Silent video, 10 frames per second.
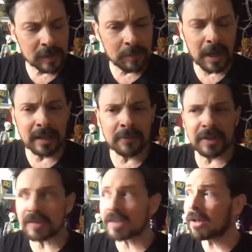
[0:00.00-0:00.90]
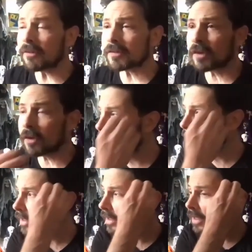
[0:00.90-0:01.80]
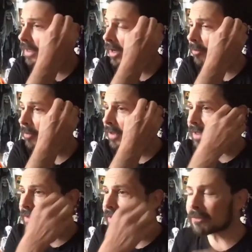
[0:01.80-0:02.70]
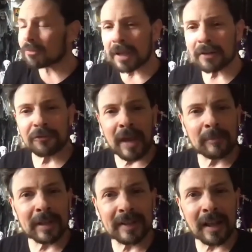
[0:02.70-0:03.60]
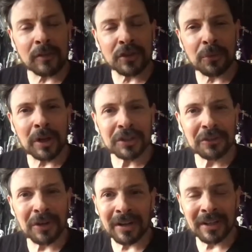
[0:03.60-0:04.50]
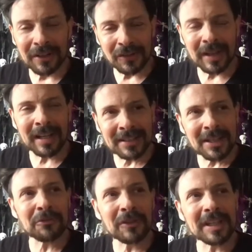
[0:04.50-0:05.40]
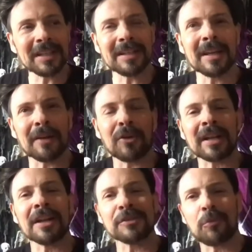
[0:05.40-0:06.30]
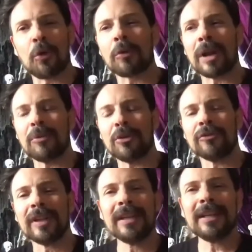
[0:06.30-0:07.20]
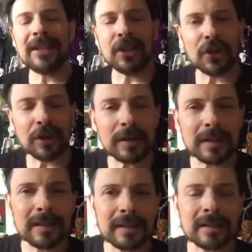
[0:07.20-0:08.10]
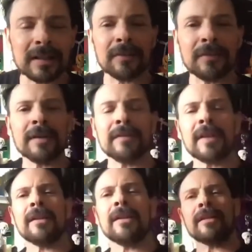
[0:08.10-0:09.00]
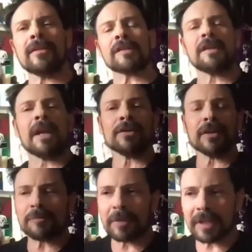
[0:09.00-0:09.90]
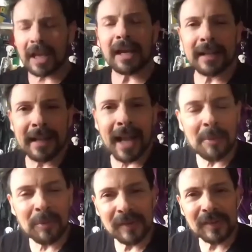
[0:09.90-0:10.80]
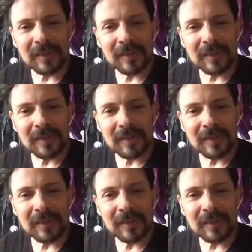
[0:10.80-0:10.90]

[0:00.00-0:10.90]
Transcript: I live in the South, so a lot of family television watching around here. So I definitely got recognized more when I moved here than in Los Angeles. But yeah, it happens.